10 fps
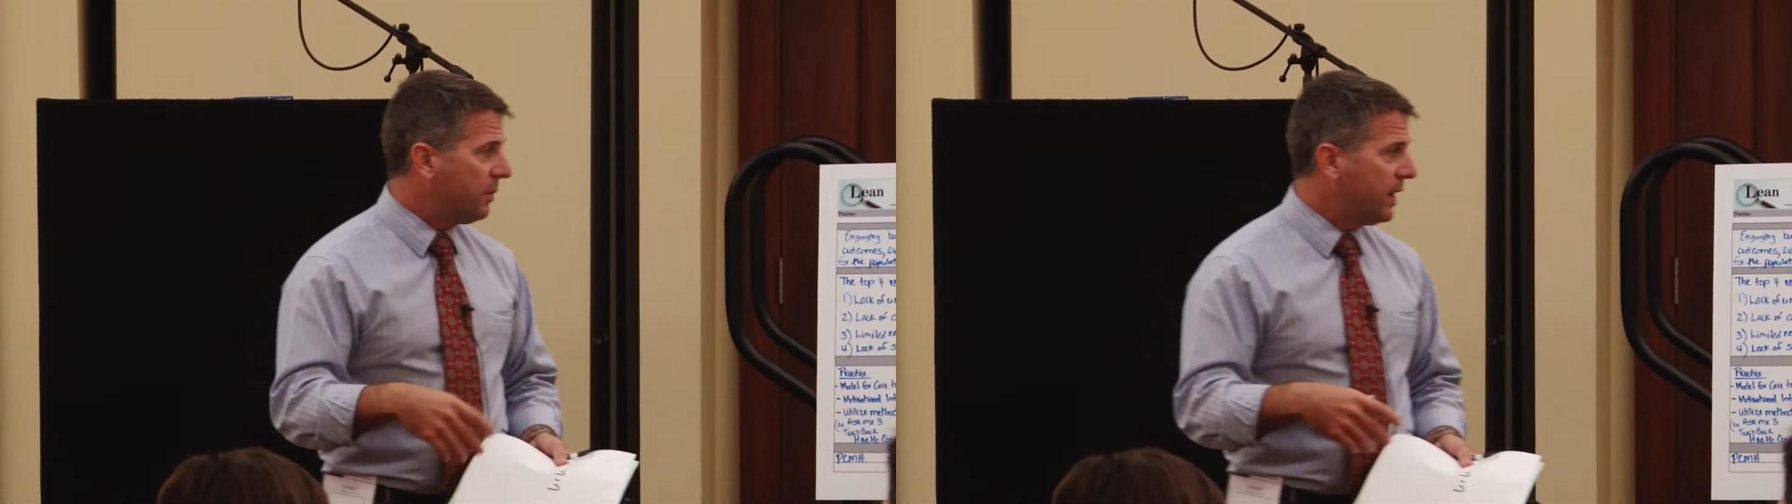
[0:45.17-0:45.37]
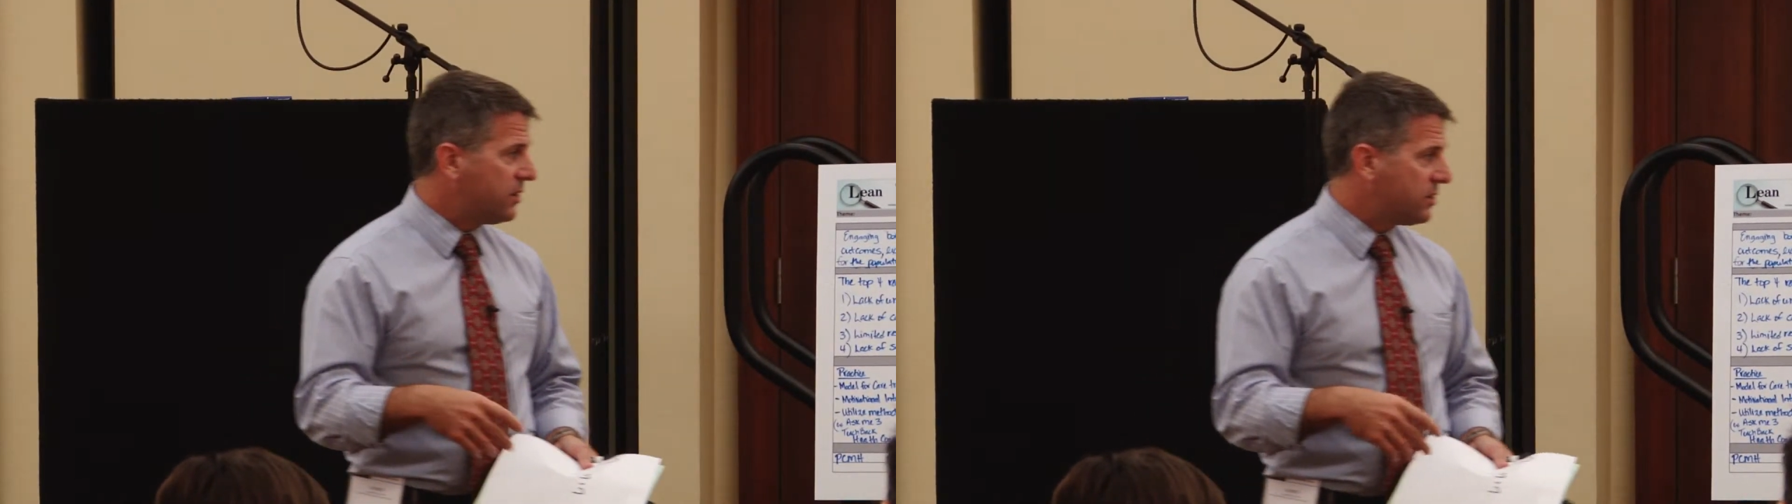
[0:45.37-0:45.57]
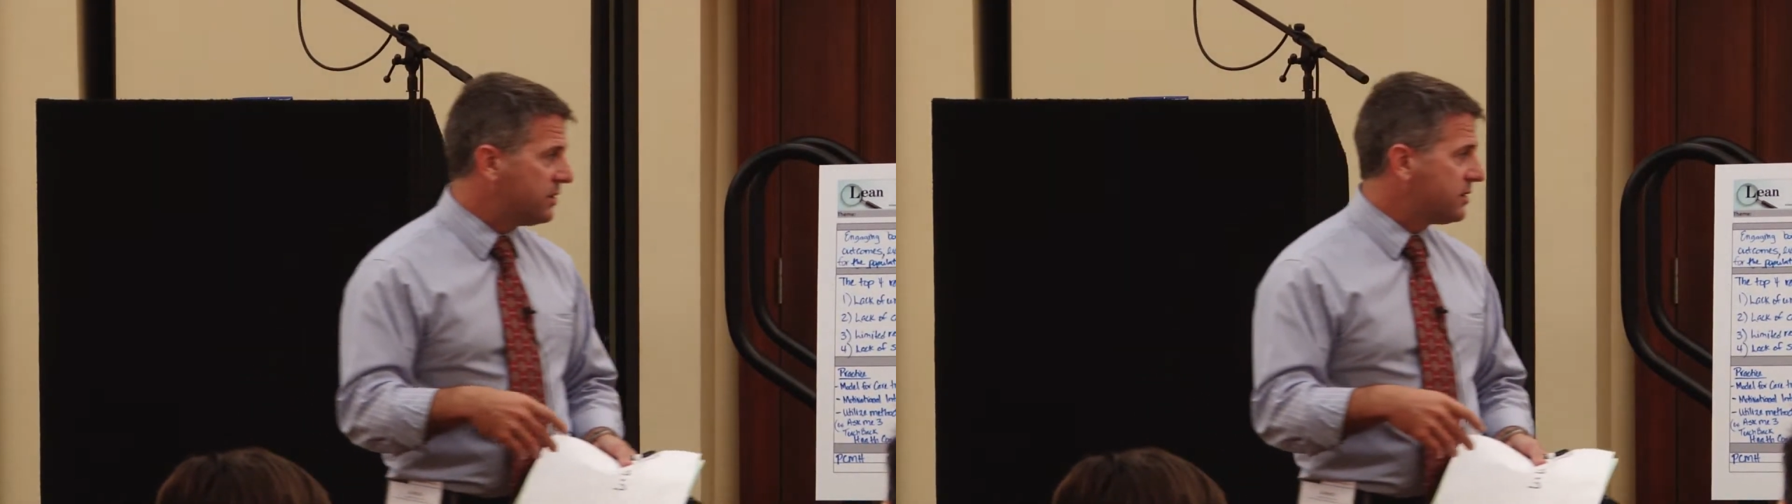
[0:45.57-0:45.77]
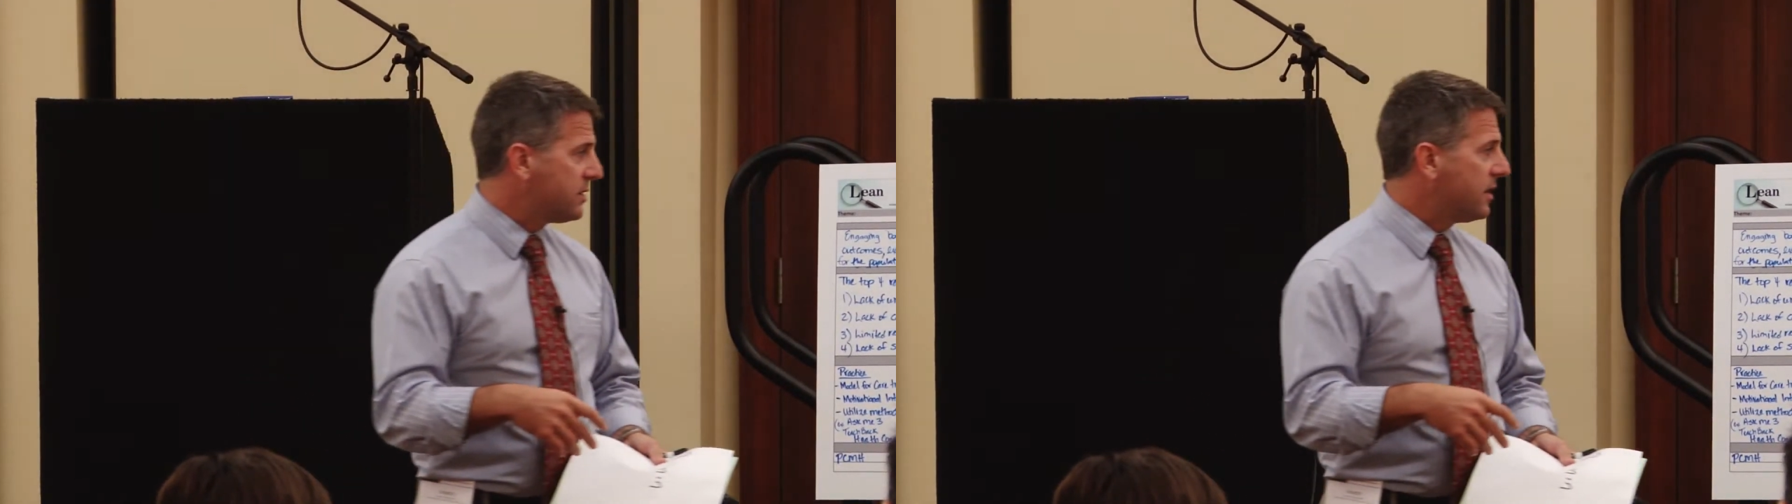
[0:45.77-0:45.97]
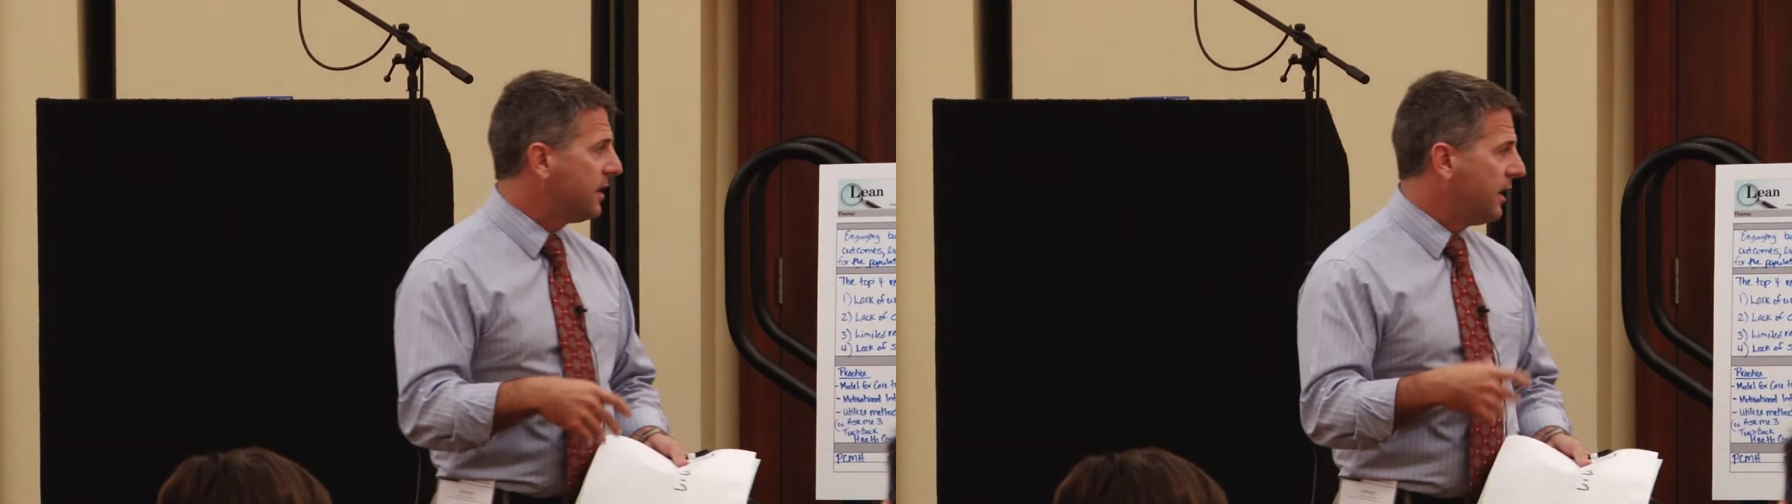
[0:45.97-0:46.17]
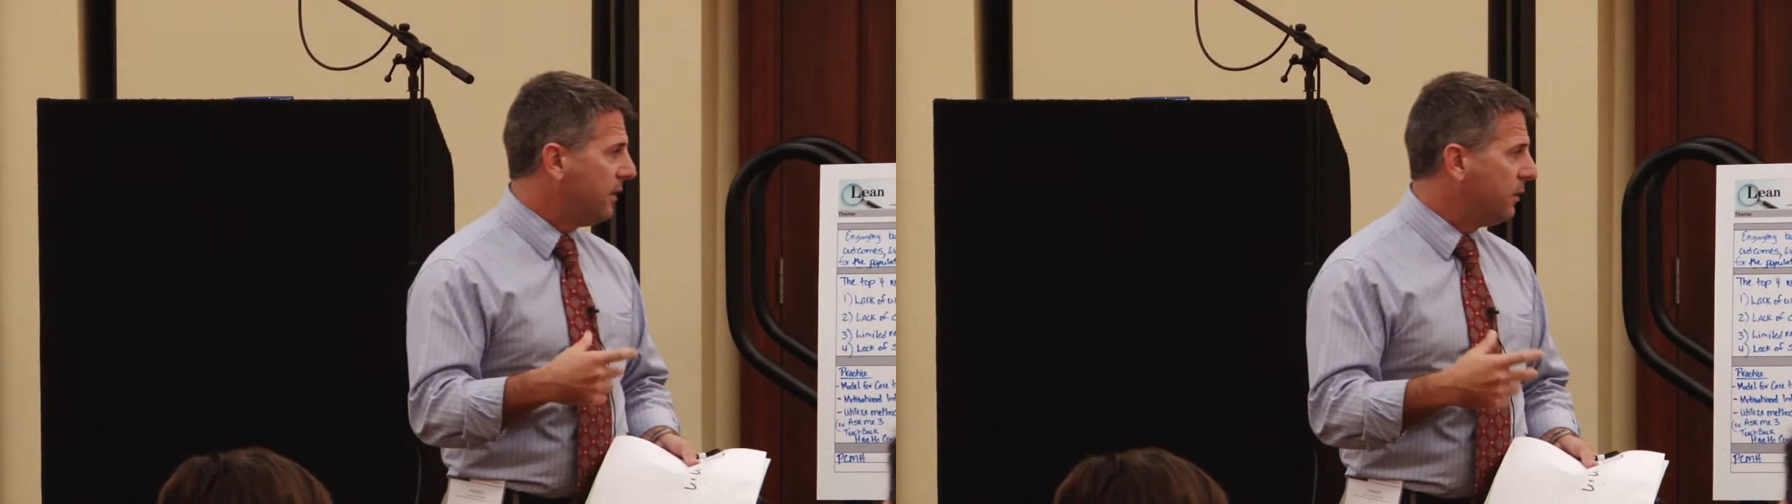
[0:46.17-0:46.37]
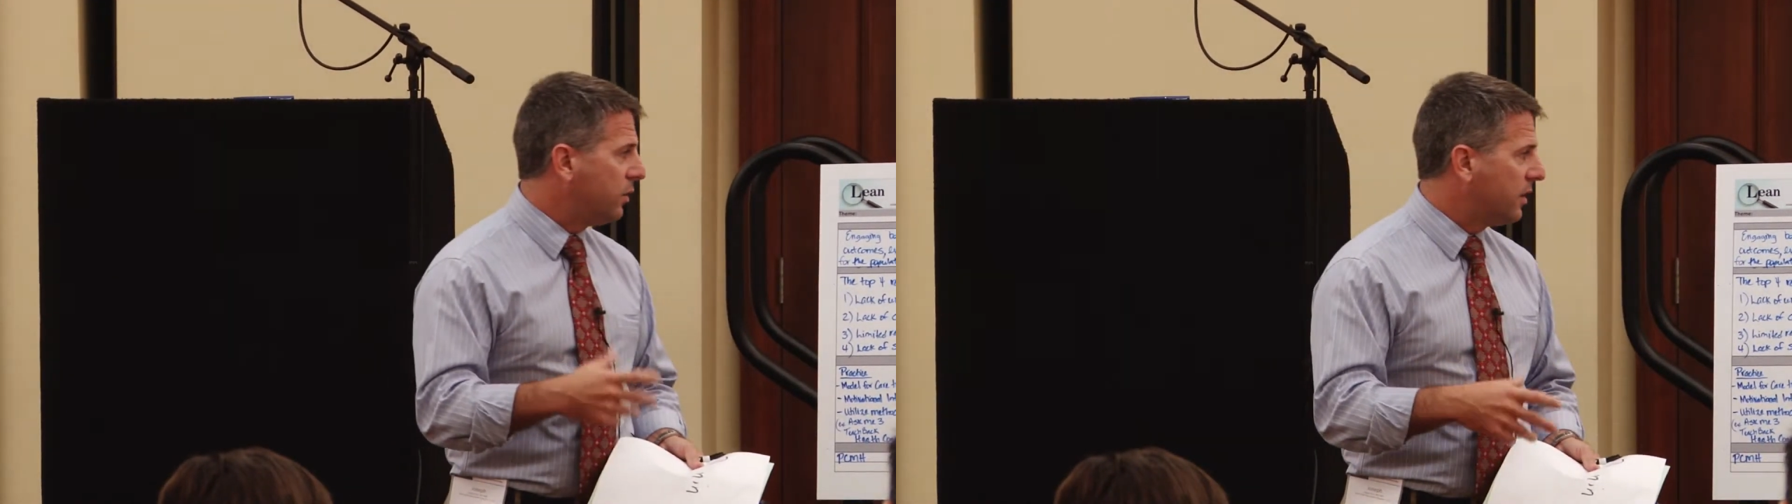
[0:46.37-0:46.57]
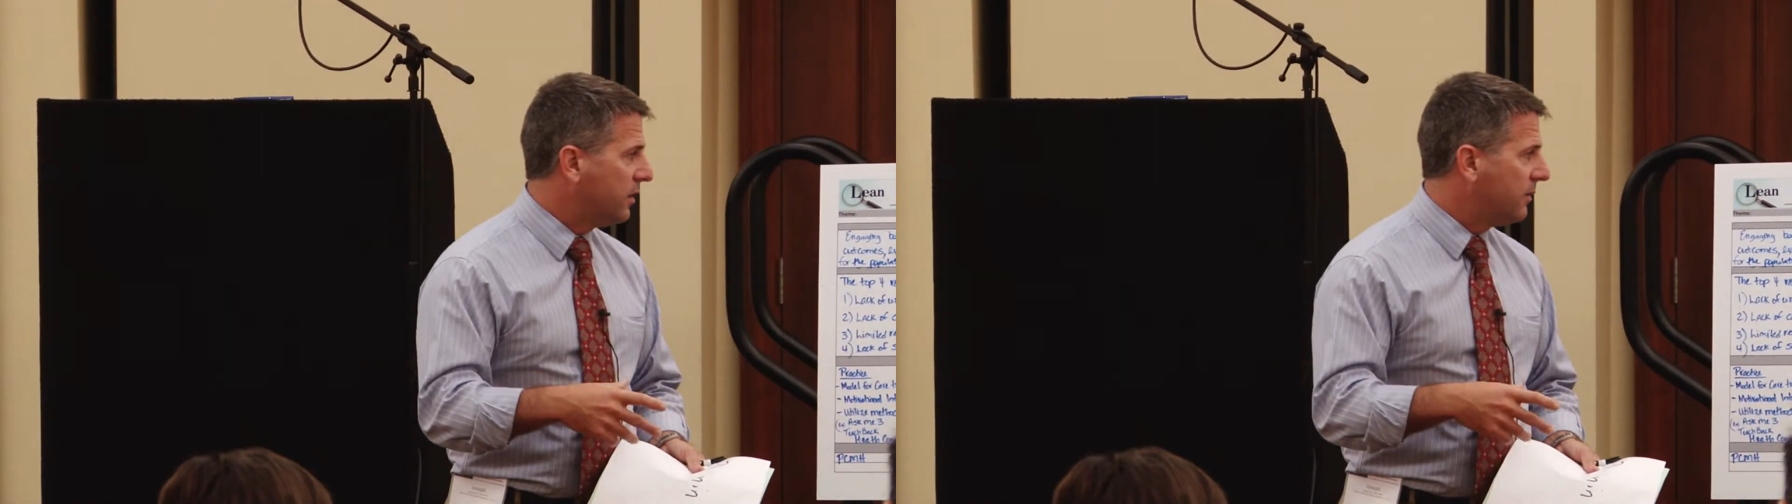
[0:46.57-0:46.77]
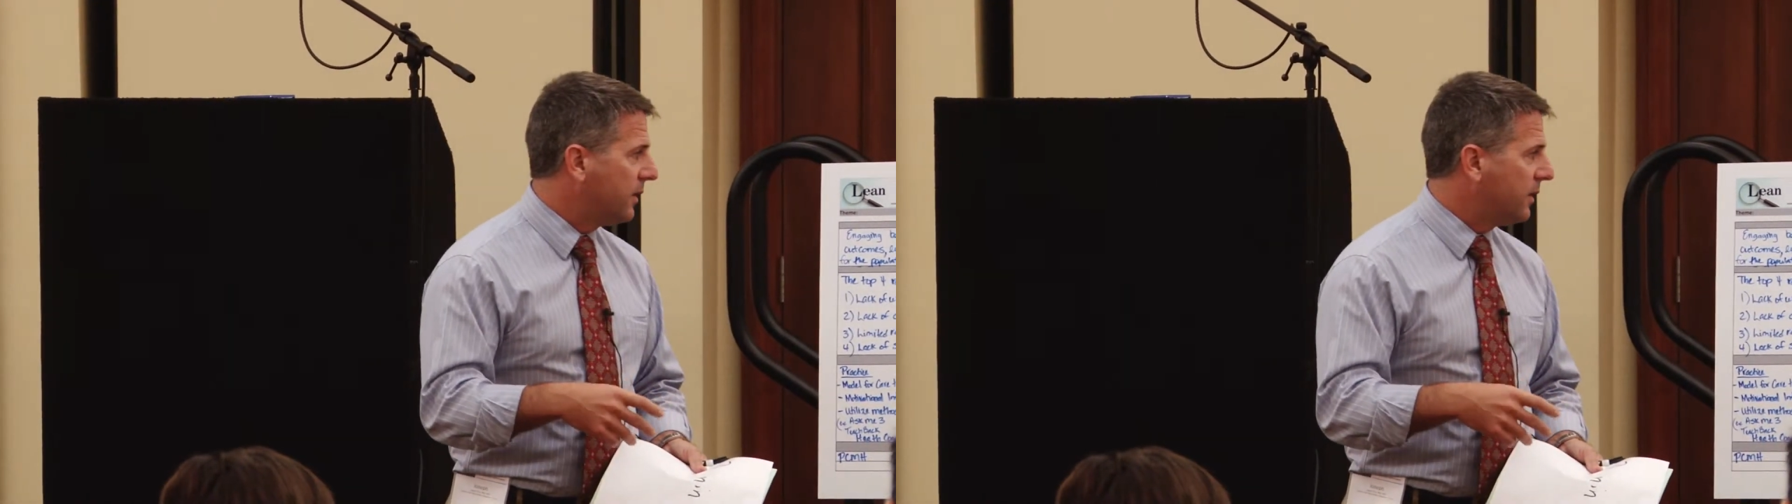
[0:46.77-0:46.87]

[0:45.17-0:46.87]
patients will,